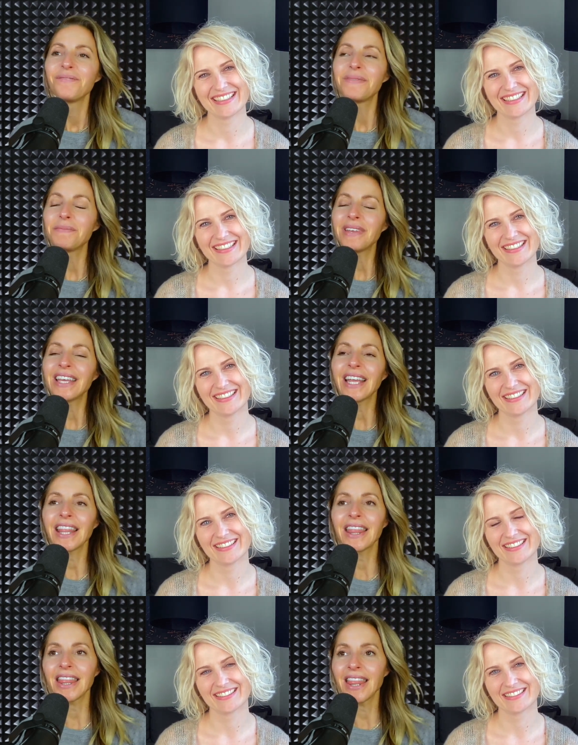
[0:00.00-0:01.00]
Speaker 1: but being
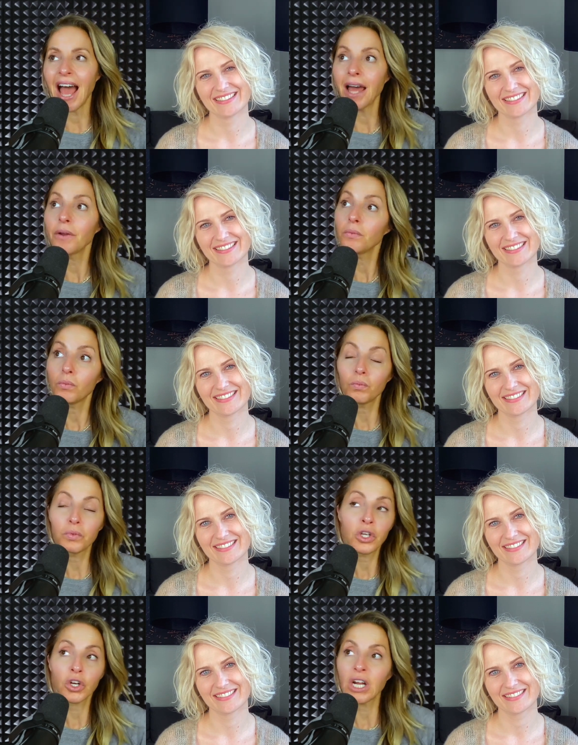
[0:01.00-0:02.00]
in that
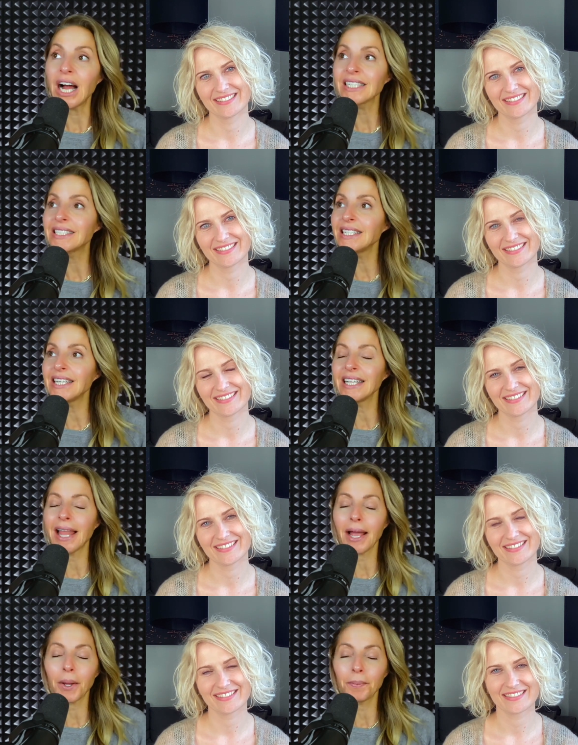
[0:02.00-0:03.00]
curiosity and
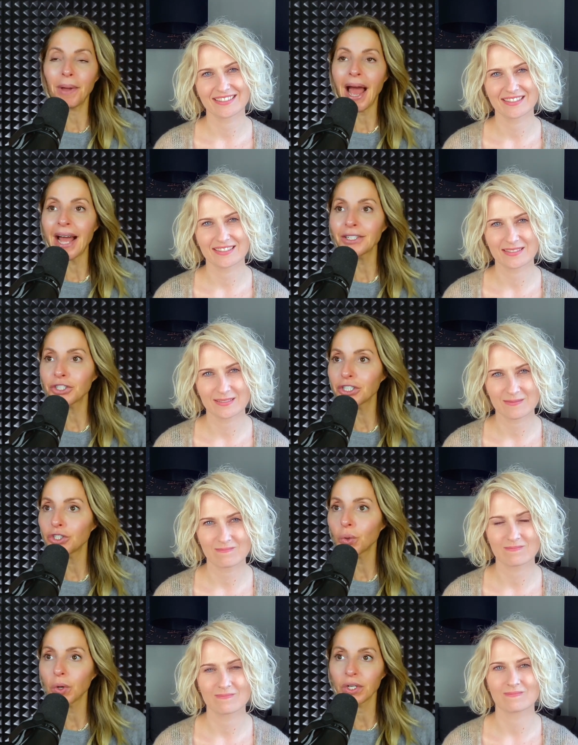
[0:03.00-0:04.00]
that compassion
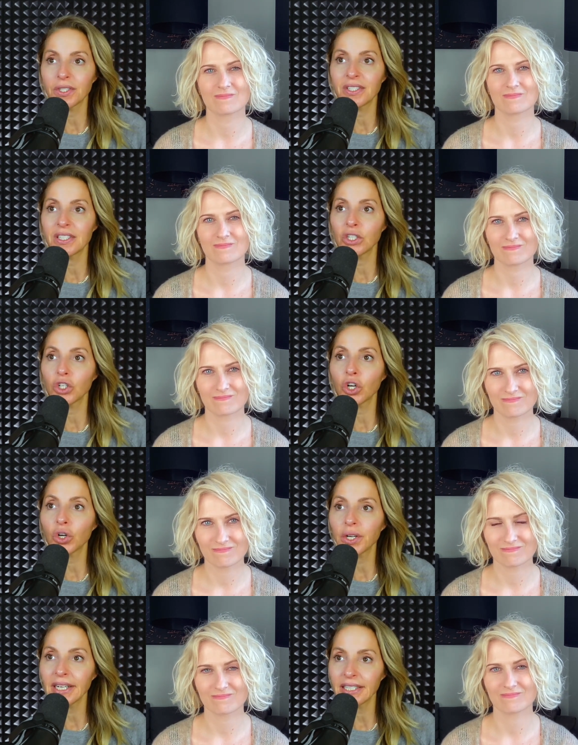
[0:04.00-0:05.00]
towards the
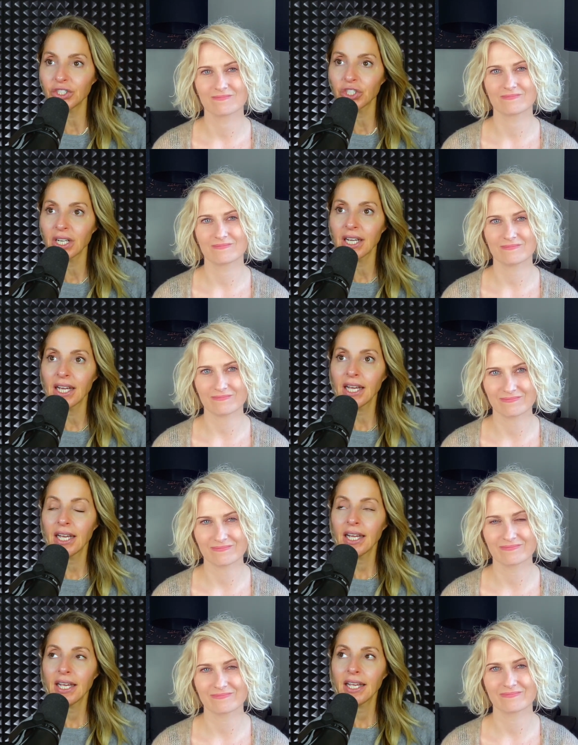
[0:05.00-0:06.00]
courage mm-hmm.
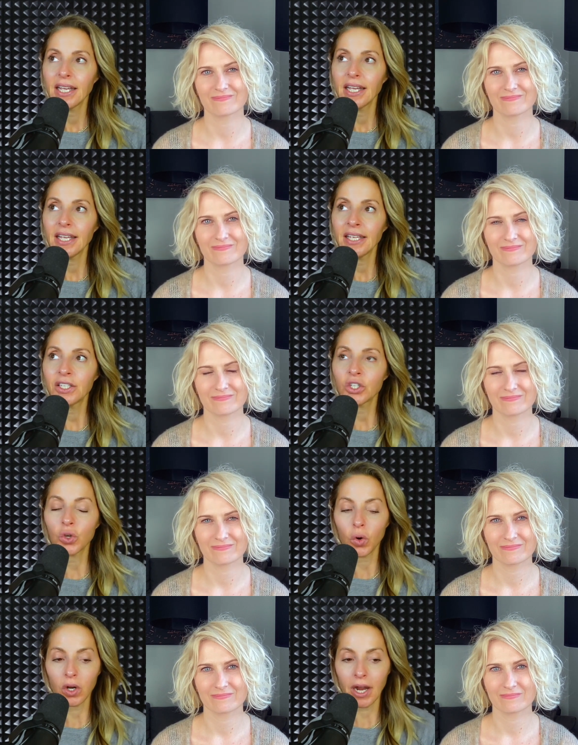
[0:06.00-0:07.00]
is
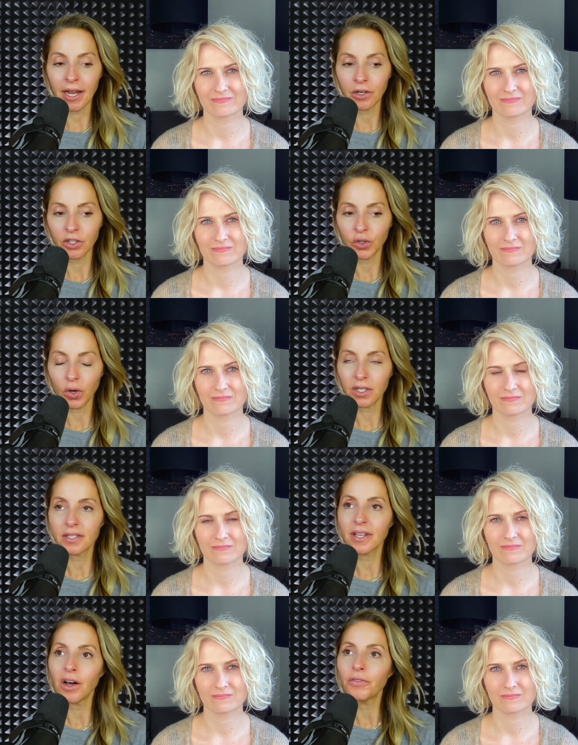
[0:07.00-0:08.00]
your and
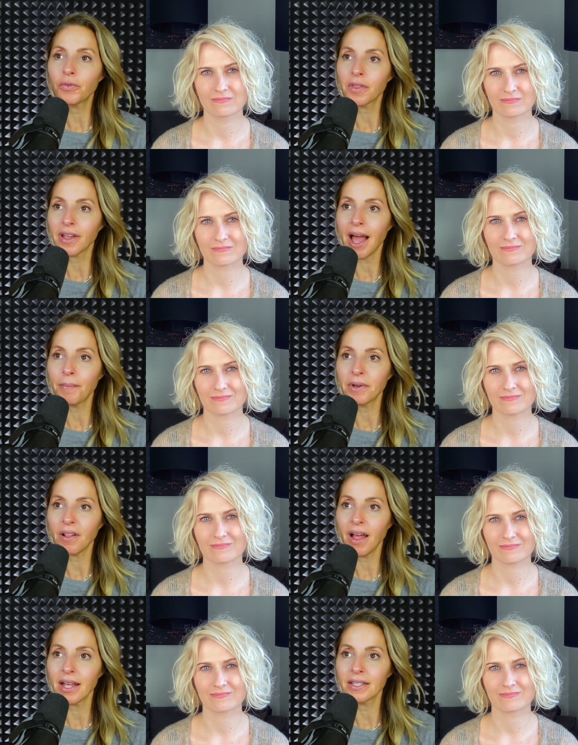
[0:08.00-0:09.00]
yourself with a capital
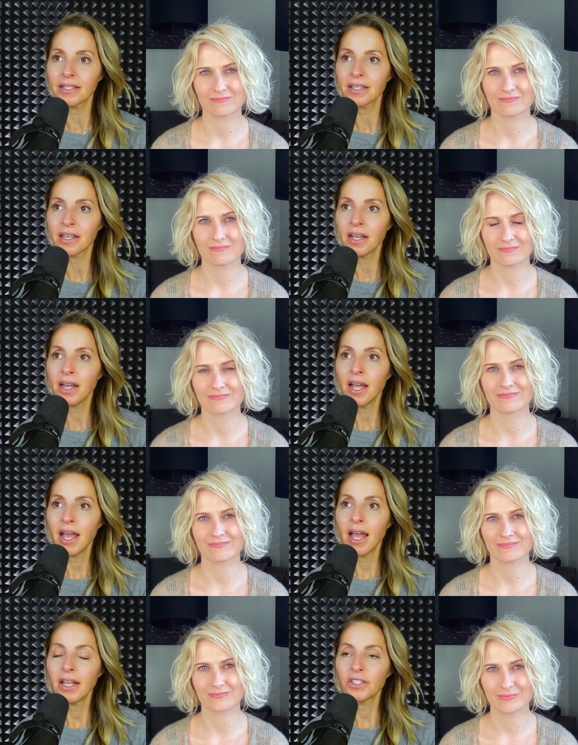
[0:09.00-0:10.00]
S. Mm-hmm.
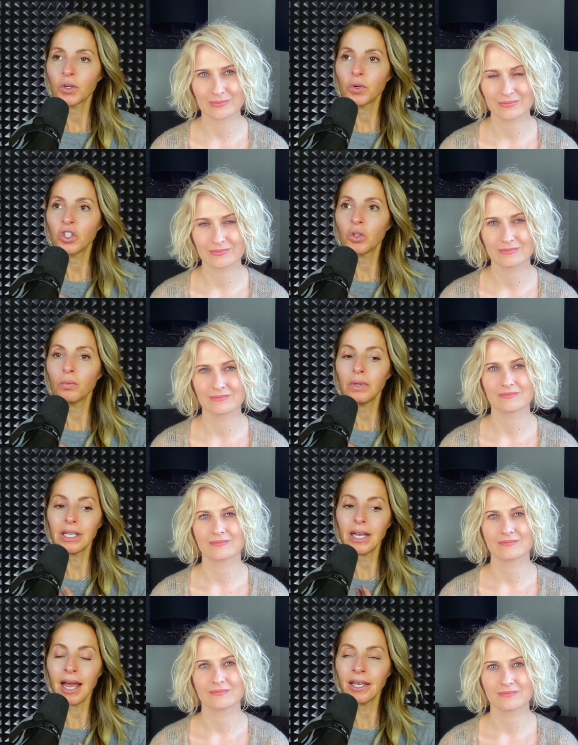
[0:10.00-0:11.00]
So when you
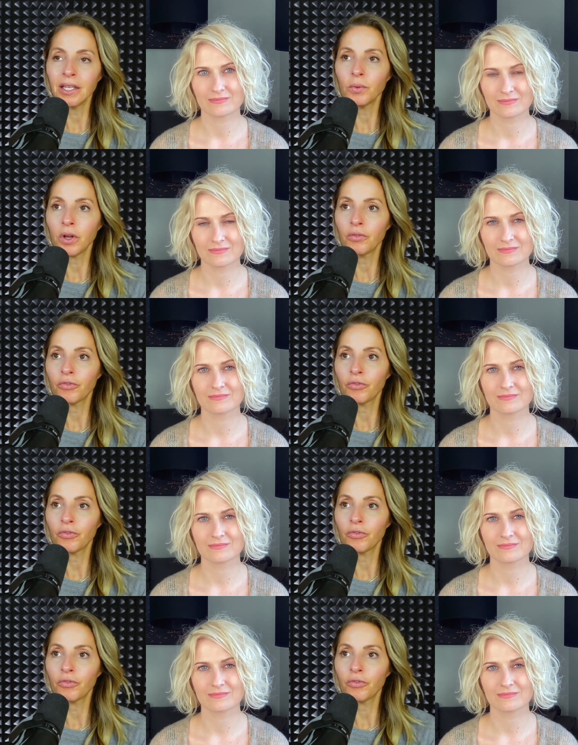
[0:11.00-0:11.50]
meet anyone